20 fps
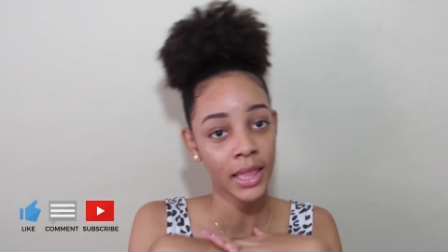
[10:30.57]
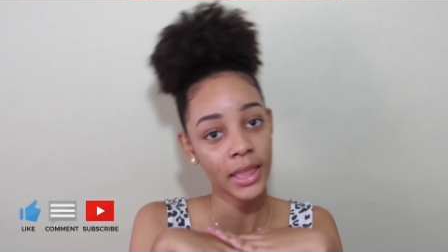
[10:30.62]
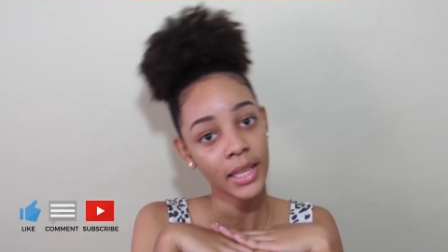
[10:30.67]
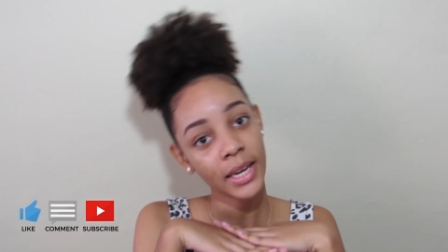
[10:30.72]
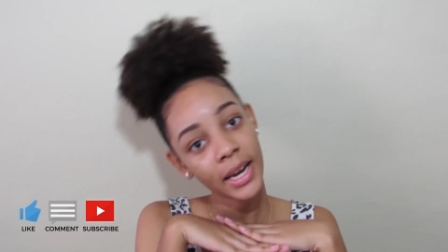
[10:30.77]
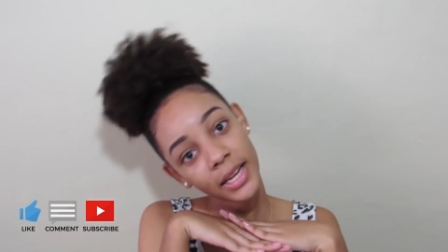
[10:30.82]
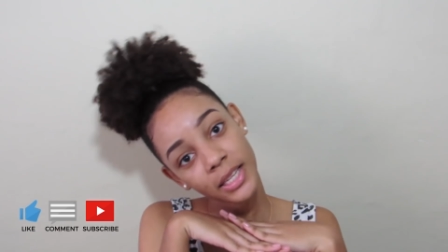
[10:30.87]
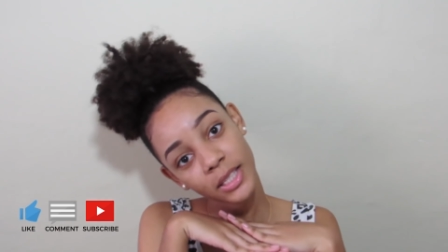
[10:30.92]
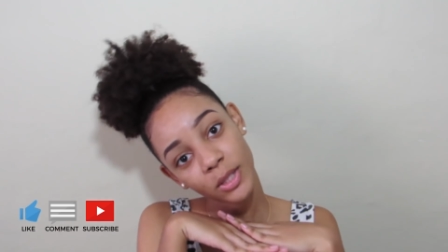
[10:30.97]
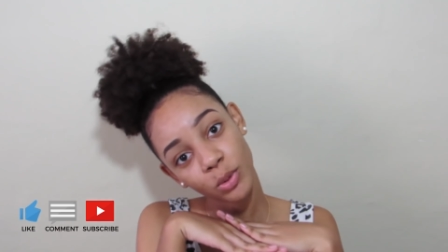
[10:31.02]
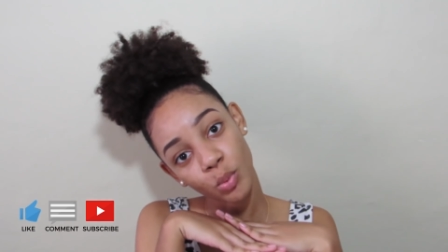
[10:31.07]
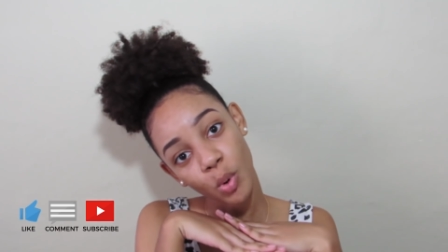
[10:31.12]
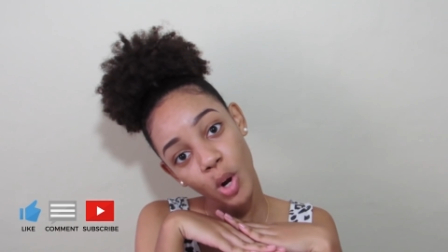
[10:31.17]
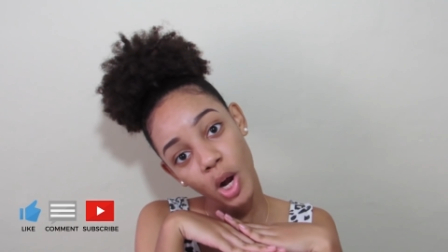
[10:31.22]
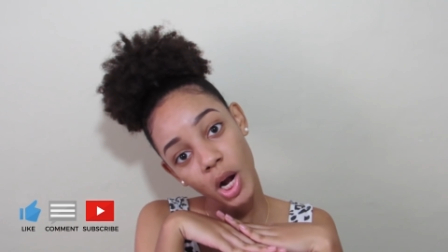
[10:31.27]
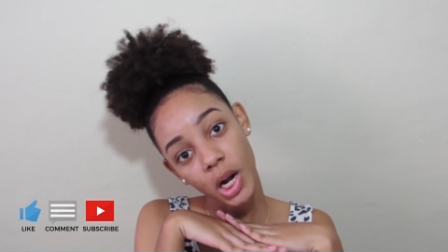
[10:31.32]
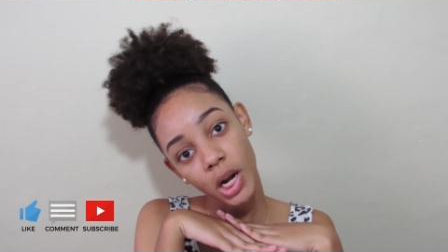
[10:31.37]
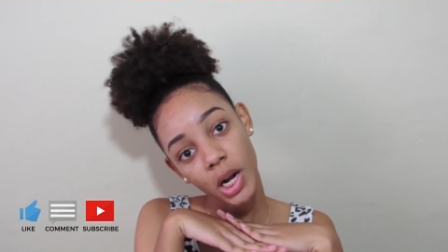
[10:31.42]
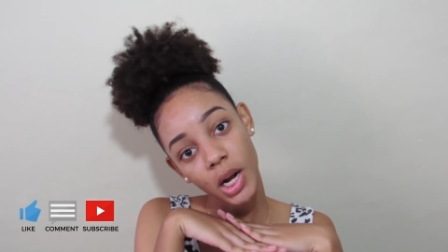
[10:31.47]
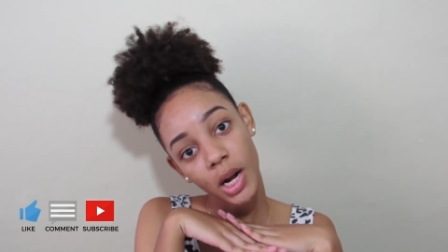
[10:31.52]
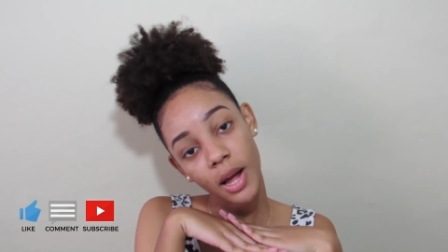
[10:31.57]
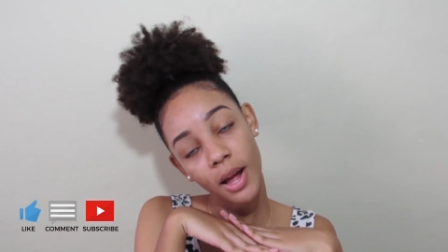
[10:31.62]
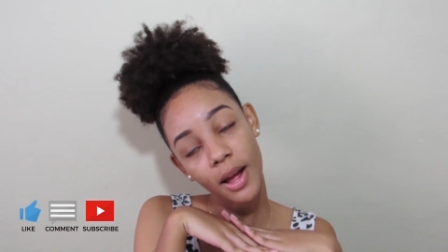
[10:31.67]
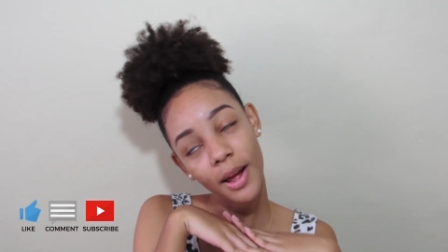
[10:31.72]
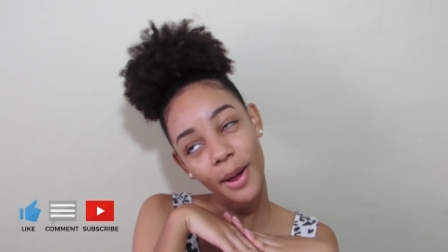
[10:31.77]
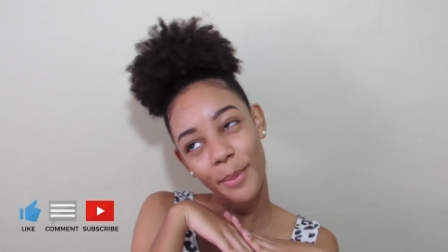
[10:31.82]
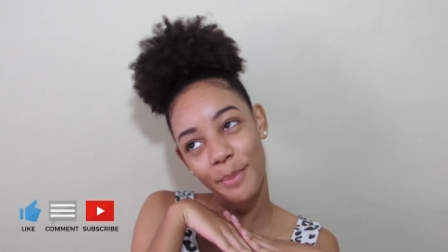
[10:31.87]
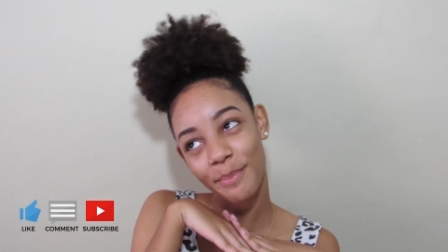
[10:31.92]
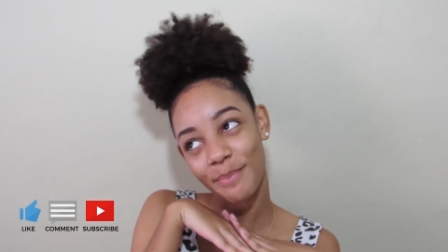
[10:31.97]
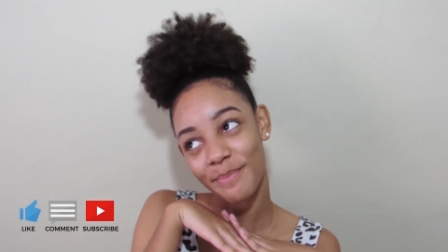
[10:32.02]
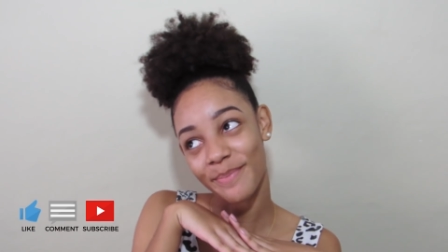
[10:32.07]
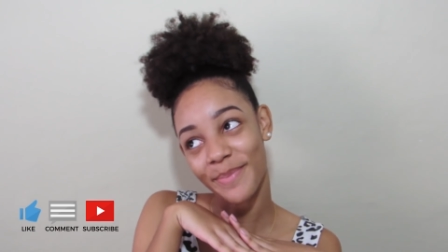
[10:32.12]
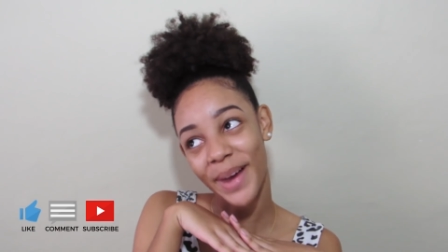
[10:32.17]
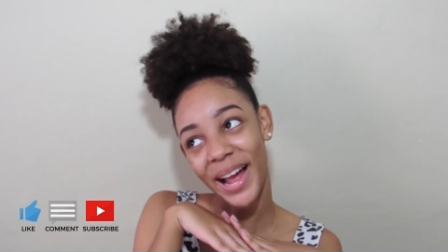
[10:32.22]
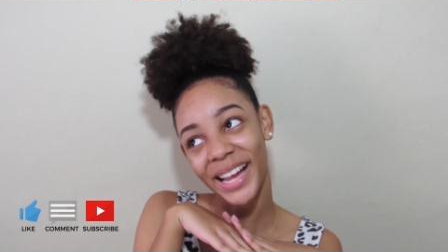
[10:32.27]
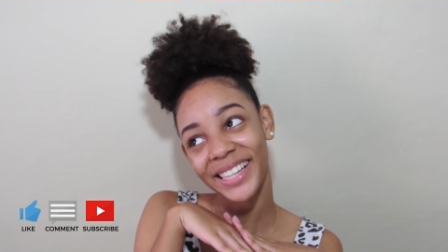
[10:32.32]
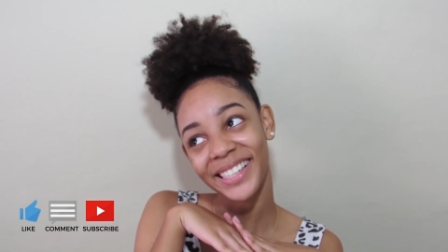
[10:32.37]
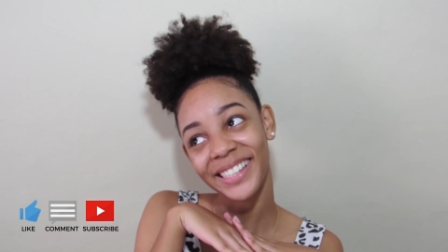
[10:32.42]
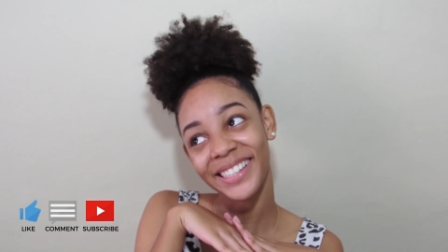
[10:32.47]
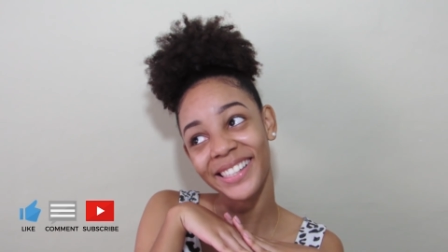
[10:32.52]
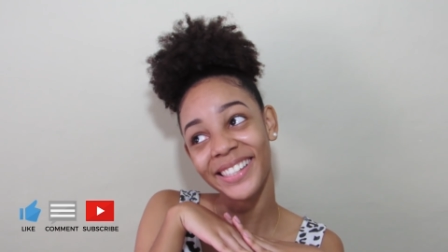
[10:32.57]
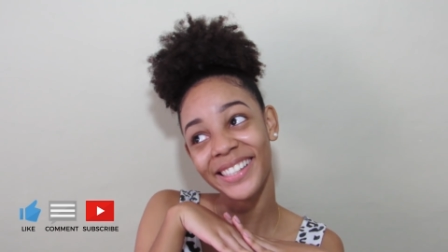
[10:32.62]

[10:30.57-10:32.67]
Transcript: next one. Bye.